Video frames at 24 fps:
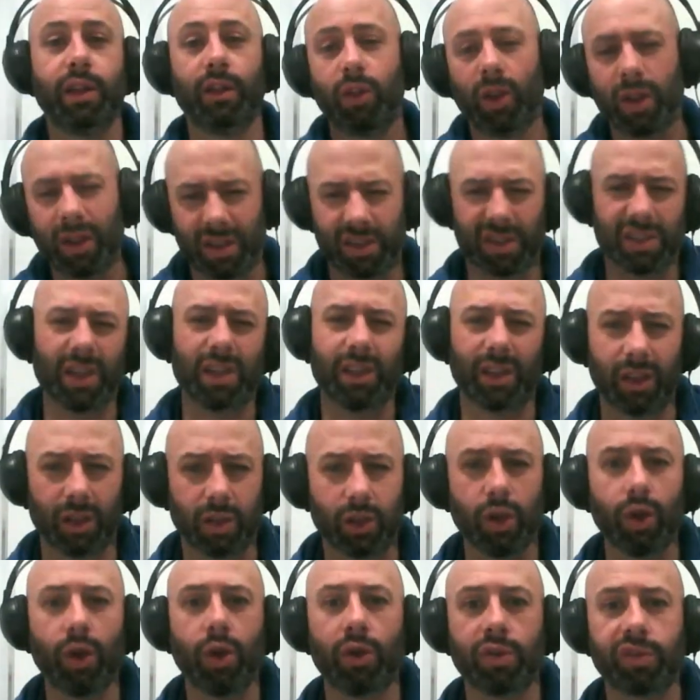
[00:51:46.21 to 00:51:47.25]
like you said, the
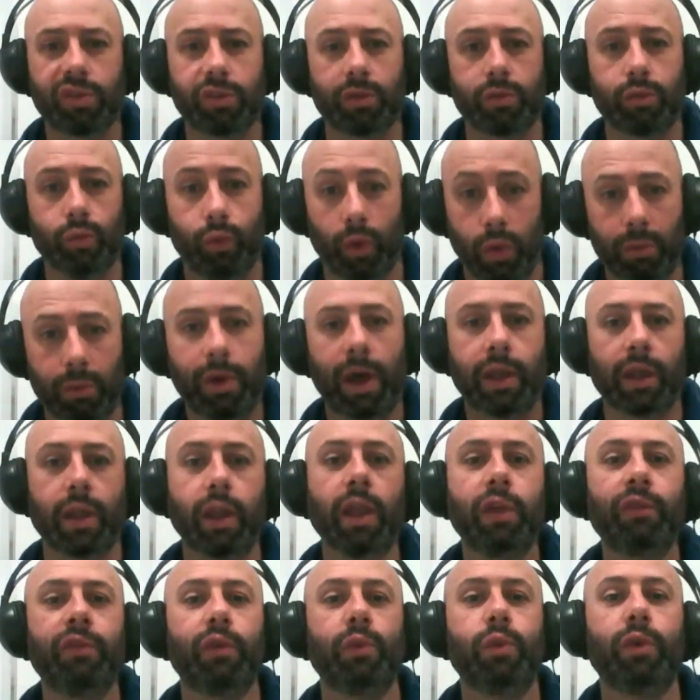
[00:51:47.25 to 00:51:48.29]
girls will make an
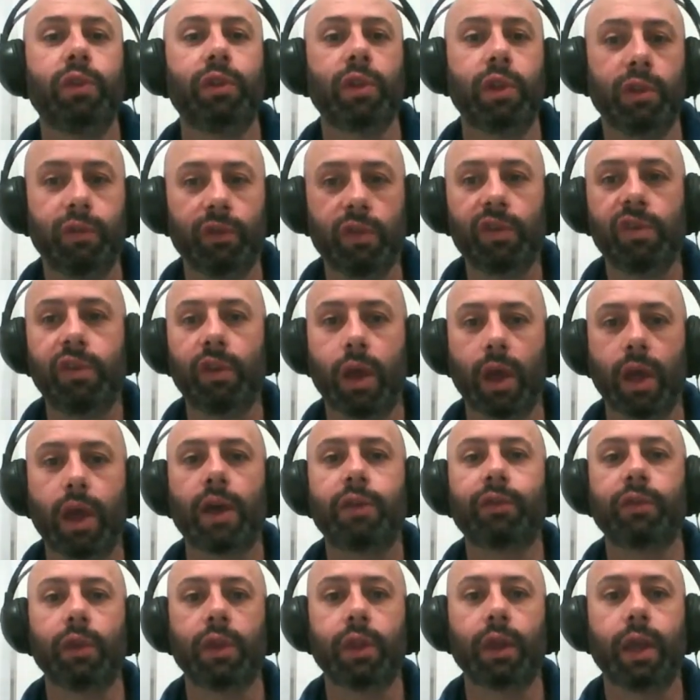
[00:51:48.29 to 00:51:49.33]
effort with you. If you stay
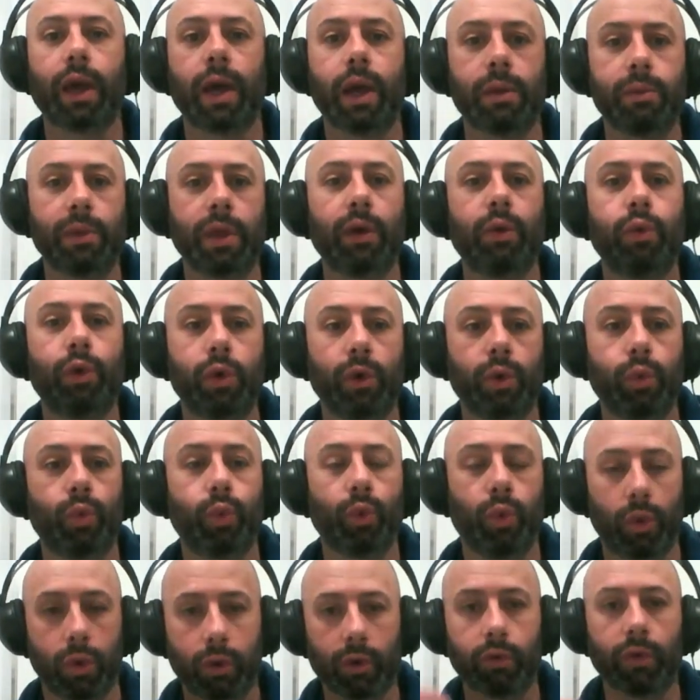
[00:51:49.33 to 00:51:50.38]
after the game, they will
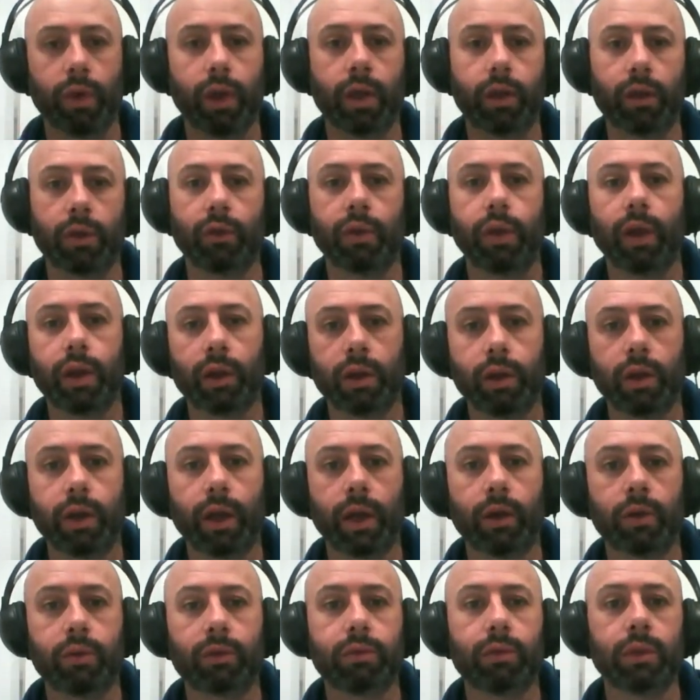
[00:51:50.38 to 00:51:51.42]
walk around the ground and
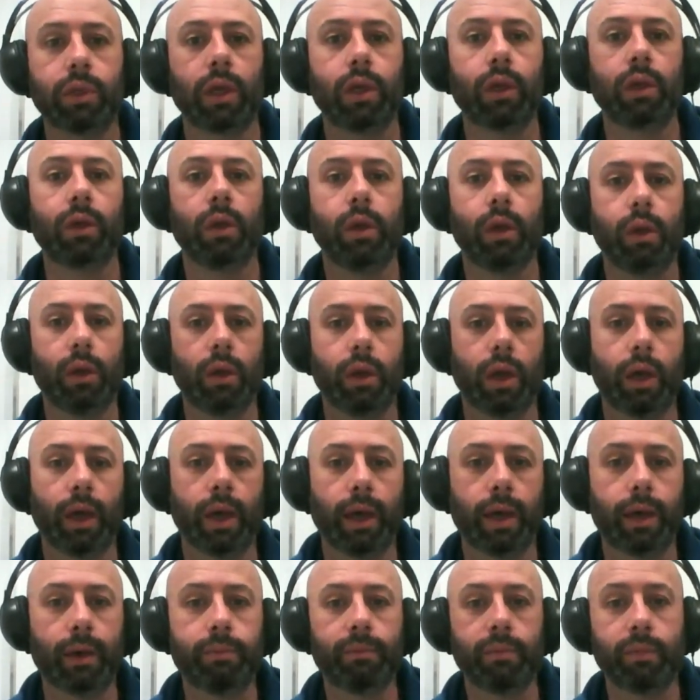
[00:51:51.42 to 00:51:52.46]

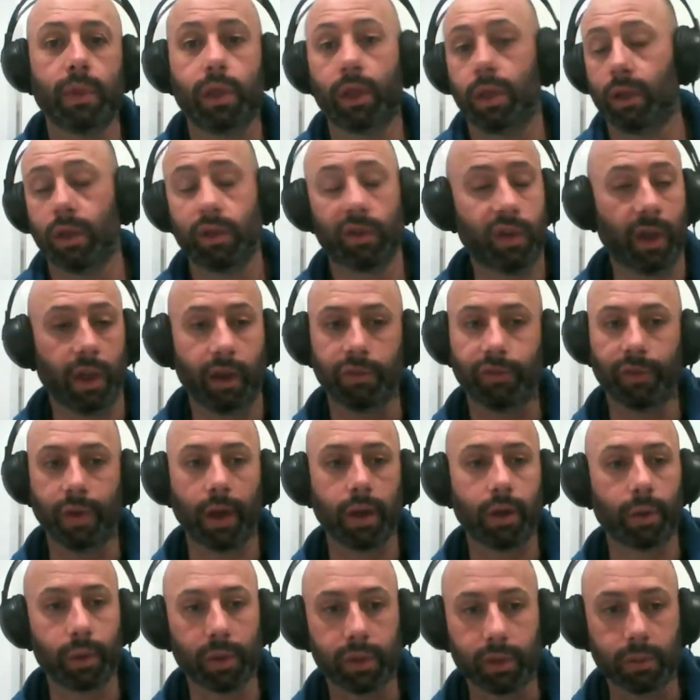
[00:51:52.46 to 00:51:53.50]
you can take a
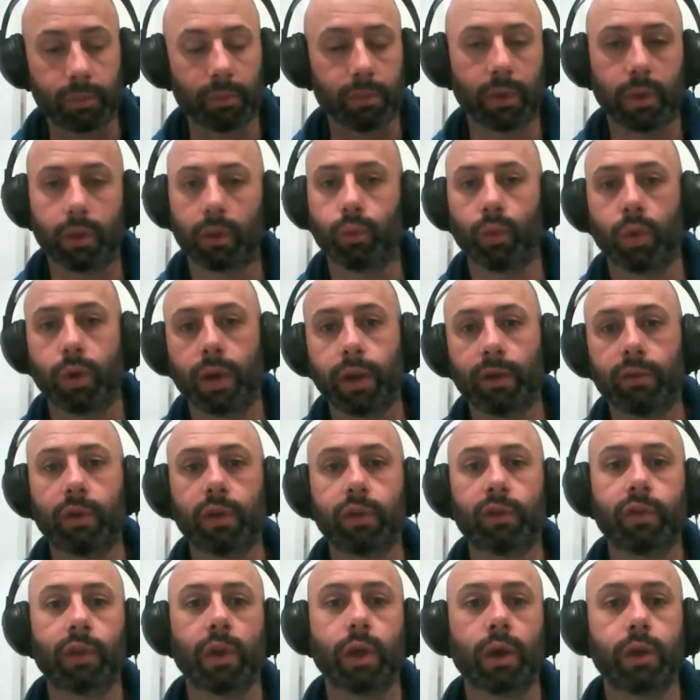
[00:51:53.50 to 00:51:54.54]
photo with them and whatever.
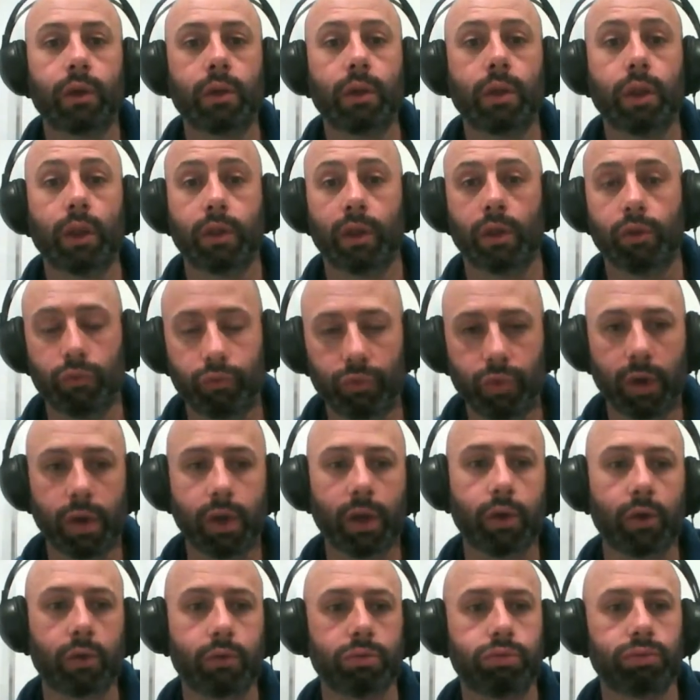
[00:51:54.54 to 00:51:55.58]
So there's
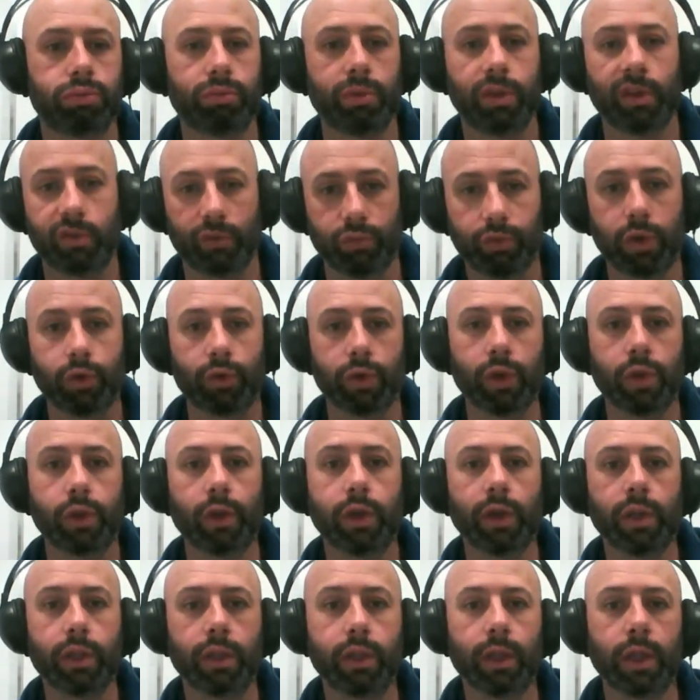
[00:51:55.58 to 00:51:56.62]
real
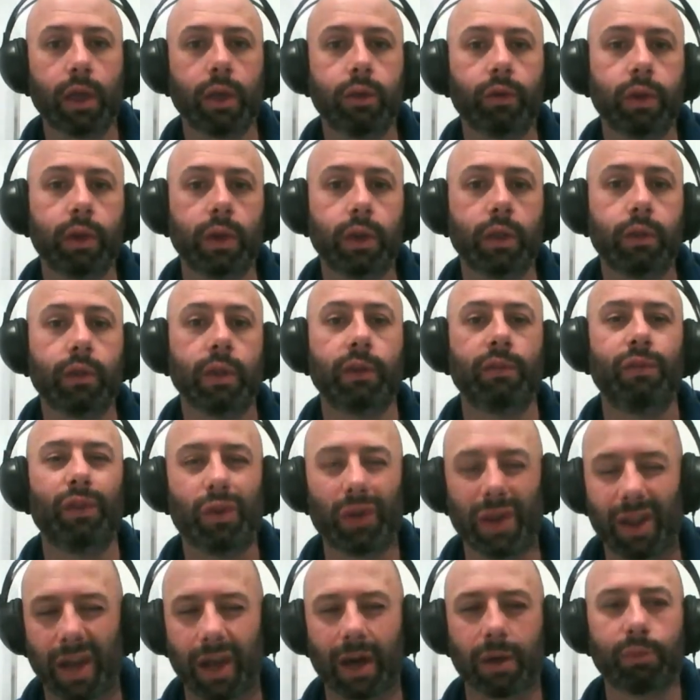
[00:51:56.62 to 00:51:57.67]
unity there, and they're
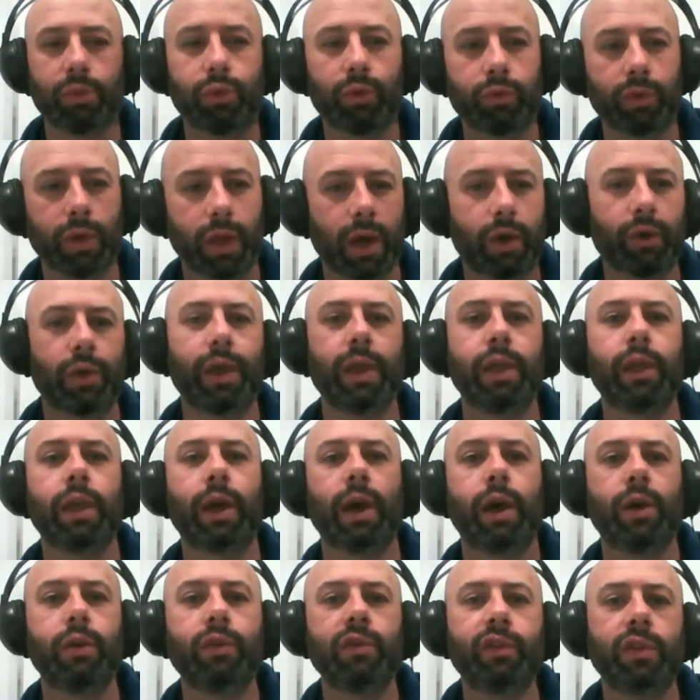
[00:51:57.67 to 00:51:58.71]
very humble, no
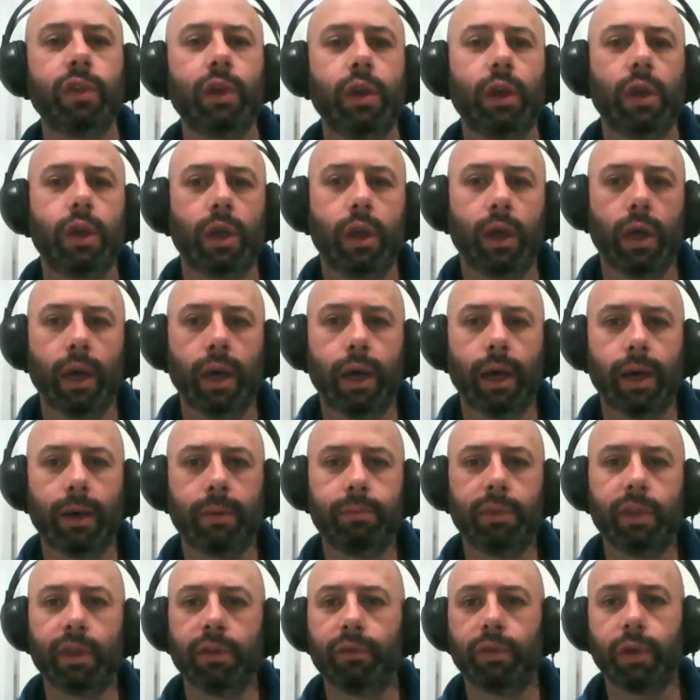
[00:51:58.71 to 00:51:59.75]
egos.
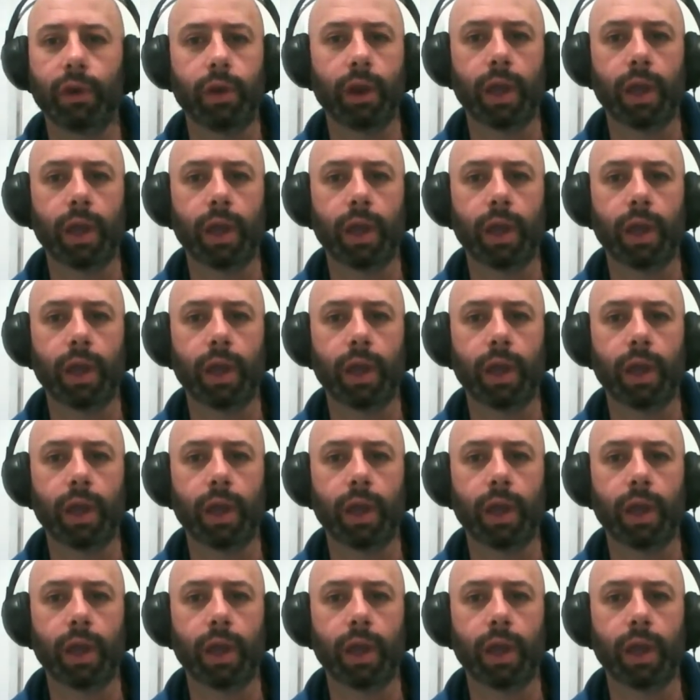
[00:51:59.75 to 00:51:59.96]
They're very